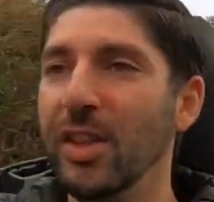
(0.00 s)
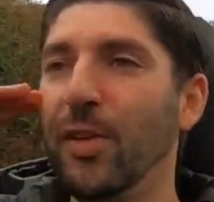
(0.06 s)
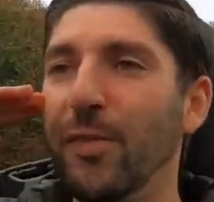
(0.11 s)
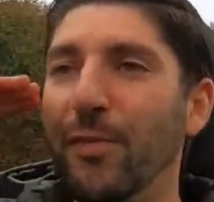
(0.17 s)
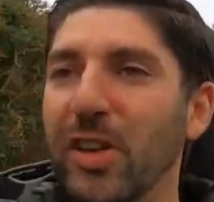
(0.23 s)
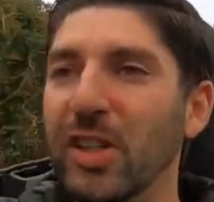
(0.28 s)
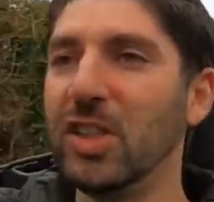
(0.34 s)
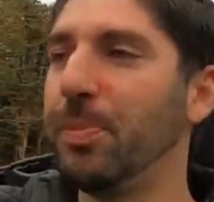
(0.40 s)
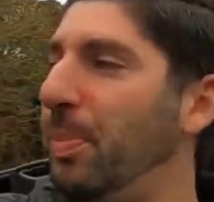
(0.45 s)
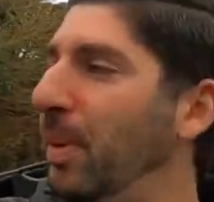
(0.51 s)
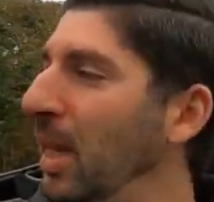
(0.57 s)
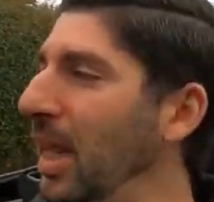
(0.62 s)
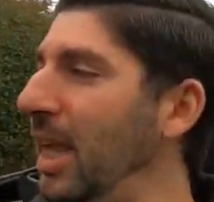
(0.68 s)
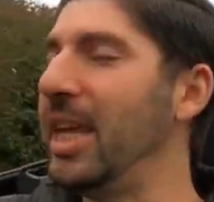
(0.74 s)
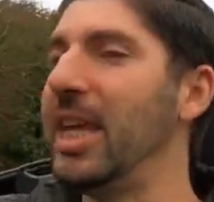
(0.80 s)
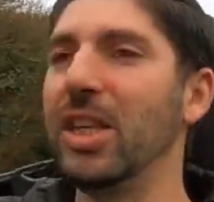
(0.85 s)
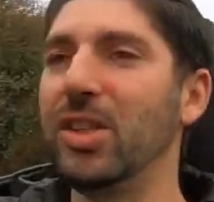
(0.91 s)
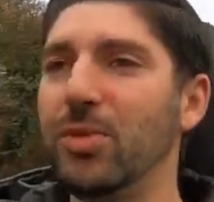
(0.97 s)
The
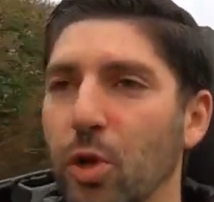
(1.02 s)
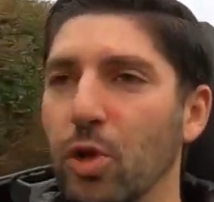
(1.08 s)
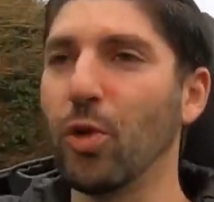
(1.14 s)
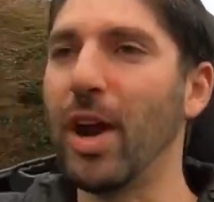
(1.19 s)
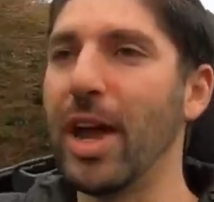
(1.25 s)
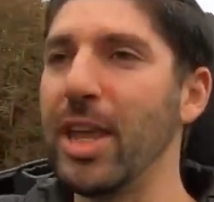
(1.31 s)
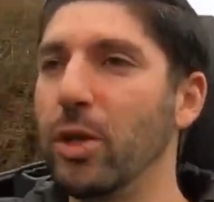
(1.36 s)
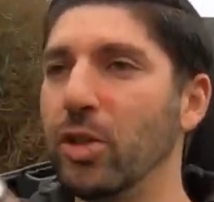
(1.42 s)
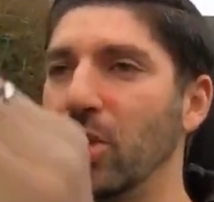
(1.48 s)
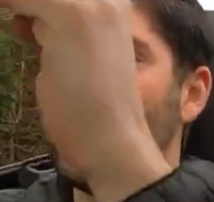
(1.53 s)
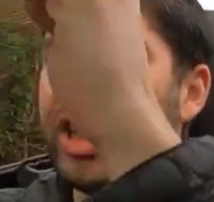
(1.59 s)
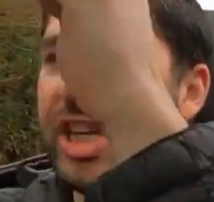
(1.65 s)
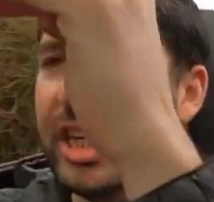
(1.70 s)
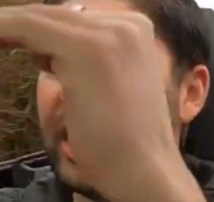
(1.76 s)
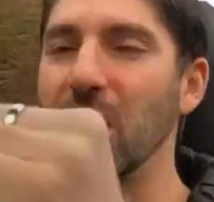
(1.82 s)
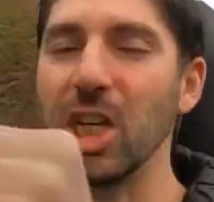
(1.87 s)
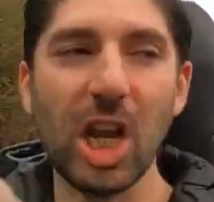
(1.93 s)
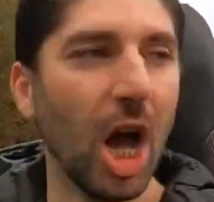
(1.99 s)
visibility is great. You're
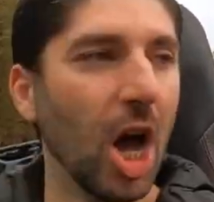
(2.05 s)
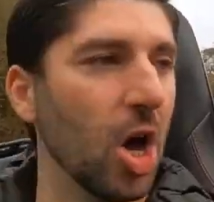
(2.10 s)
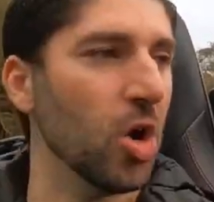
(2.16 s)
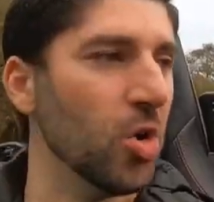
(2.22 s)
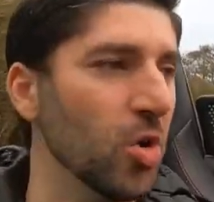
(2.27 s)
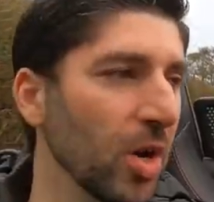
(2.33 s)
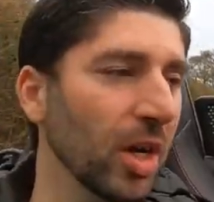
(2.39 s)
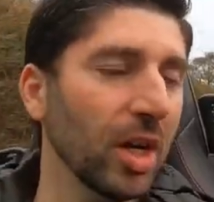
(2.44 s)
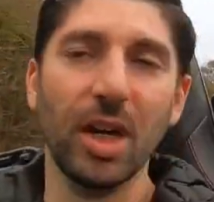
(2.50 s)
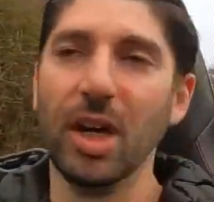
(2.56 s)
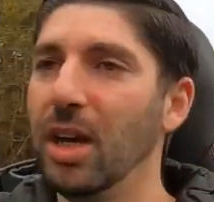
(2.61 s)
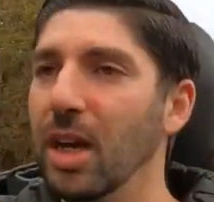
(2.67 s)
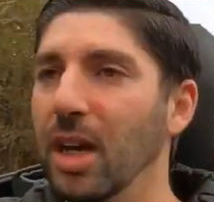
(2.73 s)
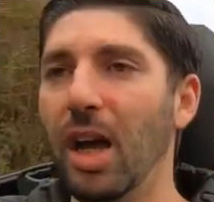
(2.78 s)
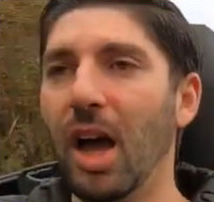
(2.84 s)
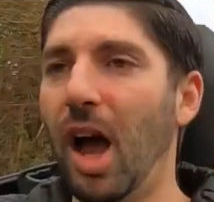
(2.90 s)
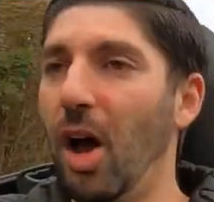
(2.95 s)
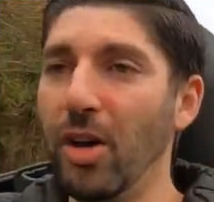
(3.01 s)
seated low.
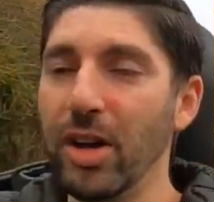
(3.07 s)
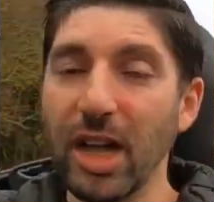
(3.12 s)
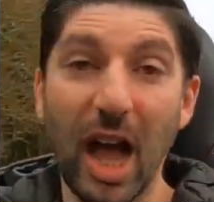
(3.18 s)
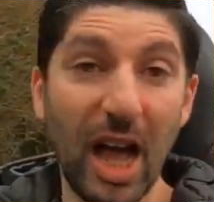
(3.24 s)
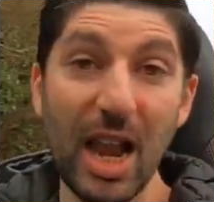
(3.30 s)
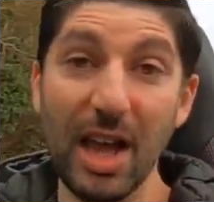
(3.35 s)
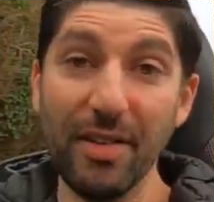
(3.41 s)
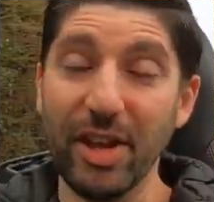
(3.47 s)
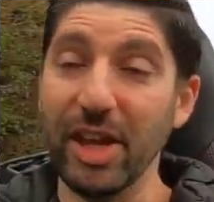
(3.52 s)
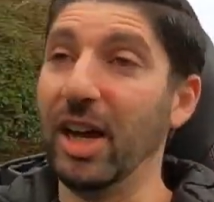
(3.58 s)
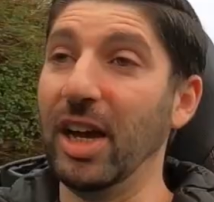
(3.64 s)
I love it.